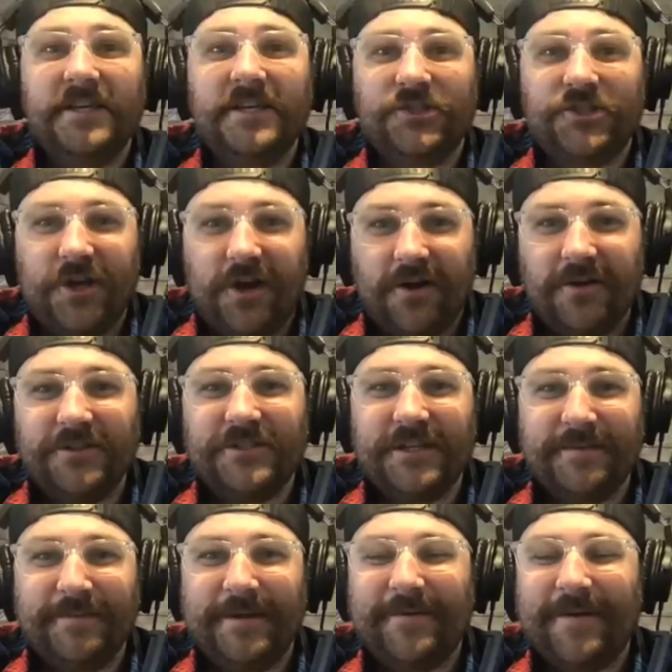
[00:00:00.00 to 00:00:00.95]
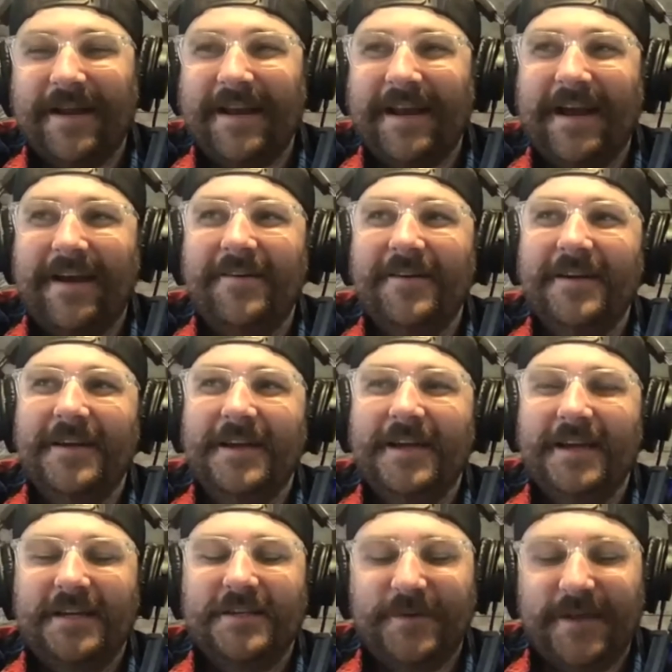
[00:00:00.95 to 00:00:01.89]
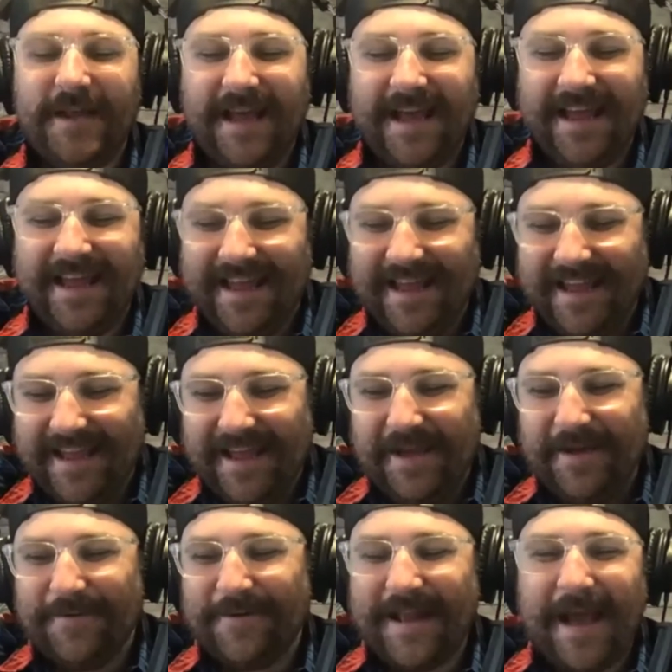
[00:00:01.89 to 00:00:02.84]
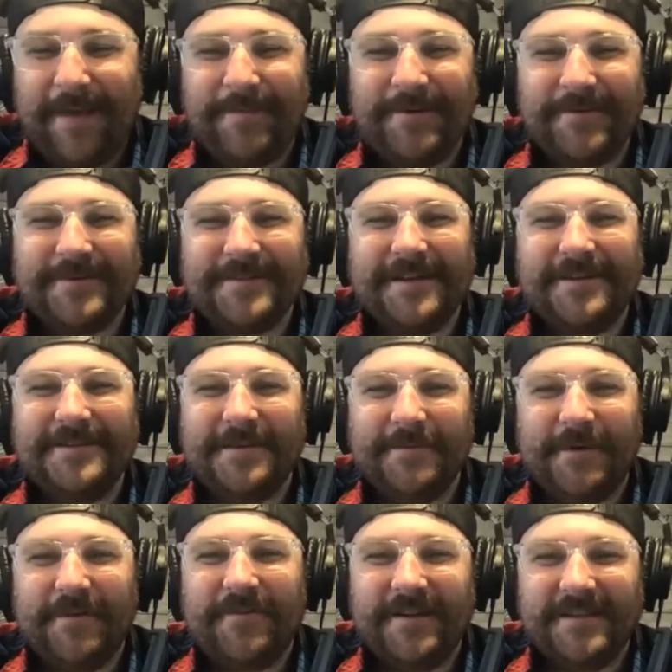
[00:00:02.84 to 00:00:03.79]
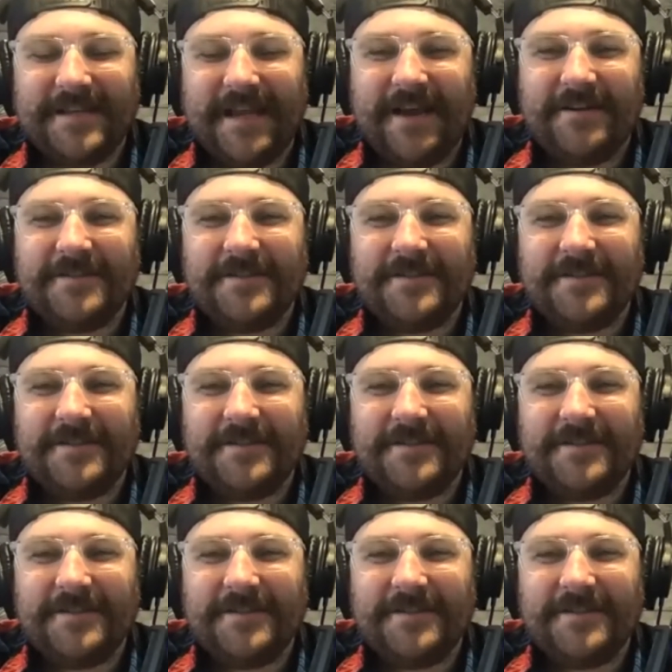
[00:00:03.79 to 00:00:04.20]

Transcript: charging me right now." Because what happened was I was at my friend's house,